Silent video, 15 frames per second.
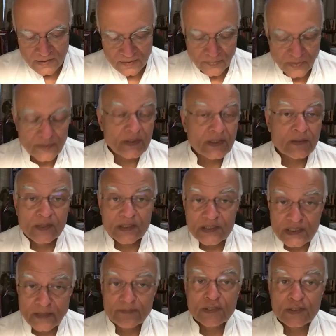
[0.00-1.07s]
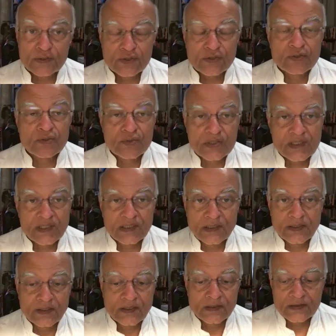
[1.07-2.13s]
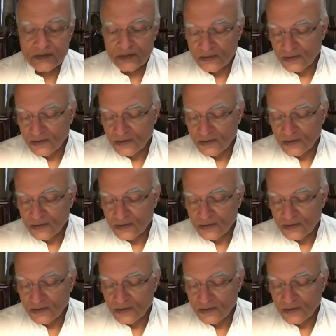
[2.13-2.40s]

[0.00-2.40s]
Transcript: people can be tempted to do silly things.